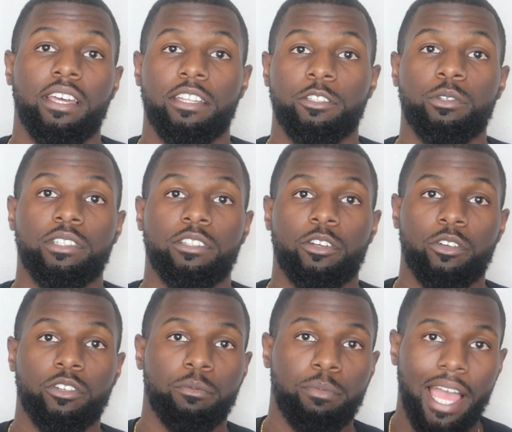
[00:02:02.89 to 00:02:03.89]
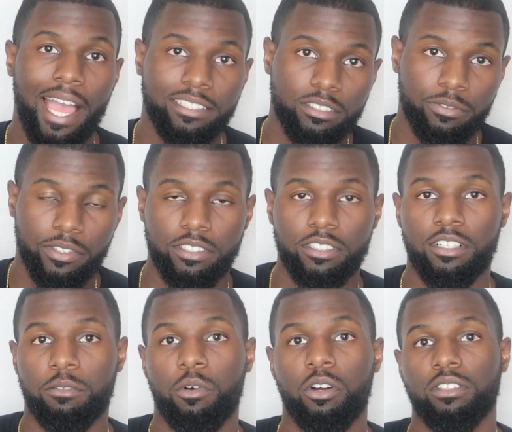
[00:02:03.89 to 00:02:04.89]
that you can earn passive
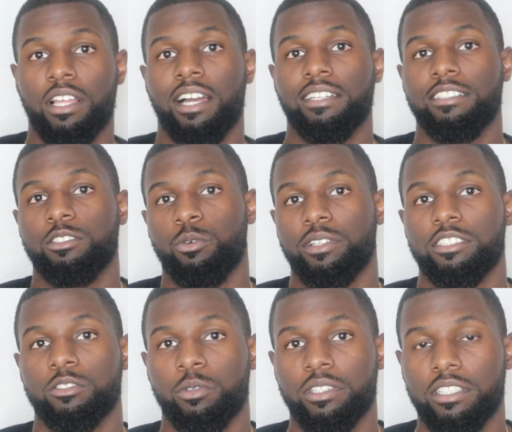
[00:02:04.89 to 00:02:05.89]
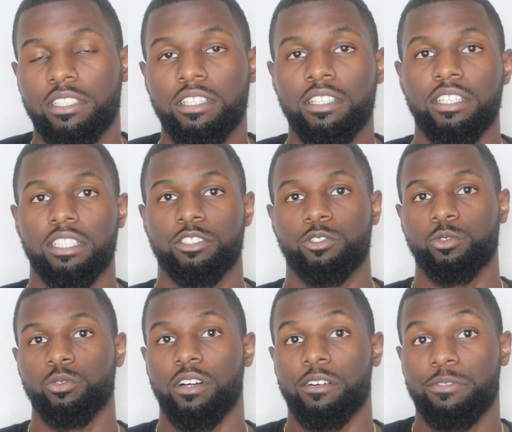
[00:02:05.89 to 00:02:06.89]
income online in 2020 is
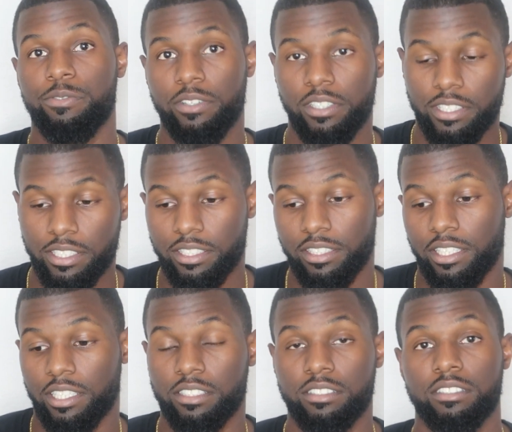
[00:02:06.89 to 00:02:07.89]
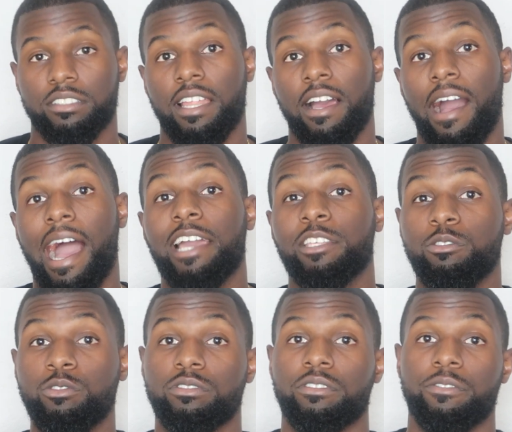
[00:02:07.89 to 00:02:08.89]
through affiliate links. Now, I
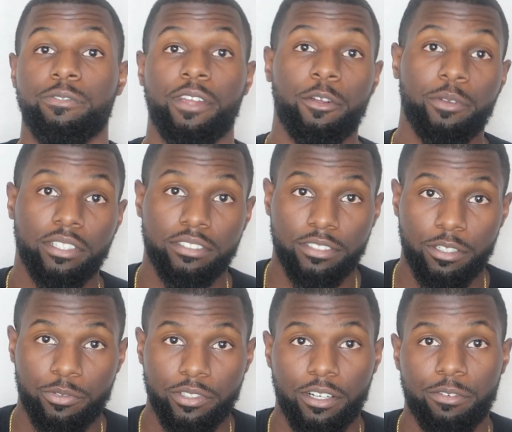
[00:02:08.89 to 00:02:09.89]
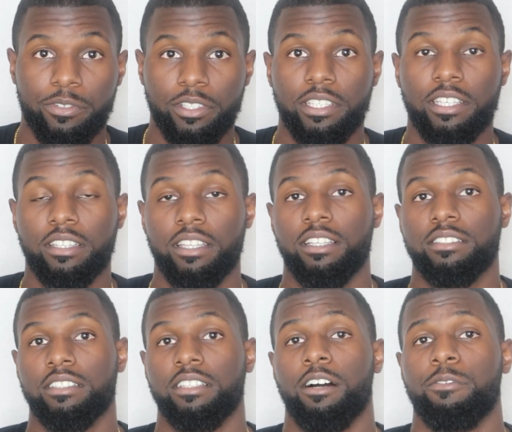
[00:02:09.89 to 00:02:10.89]
use various different affiliate
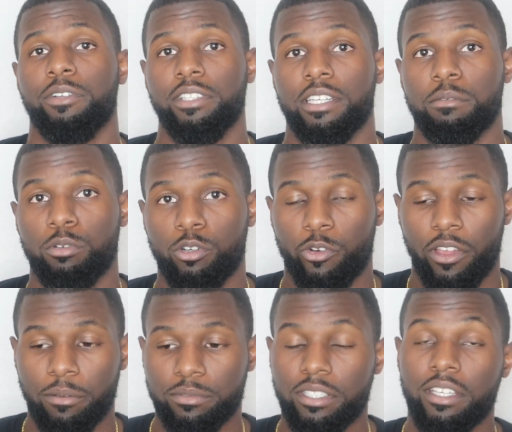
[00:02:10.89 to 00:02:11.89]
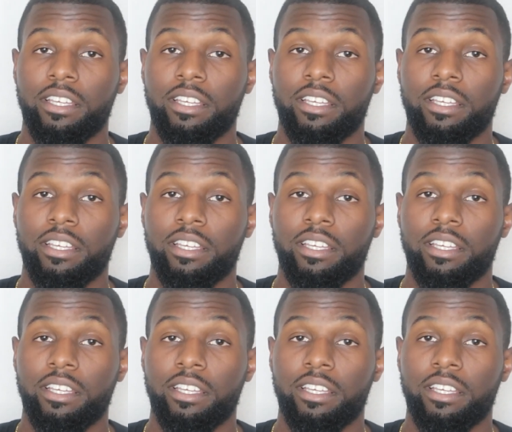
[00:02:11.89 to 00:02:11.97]
links and affiliate programs.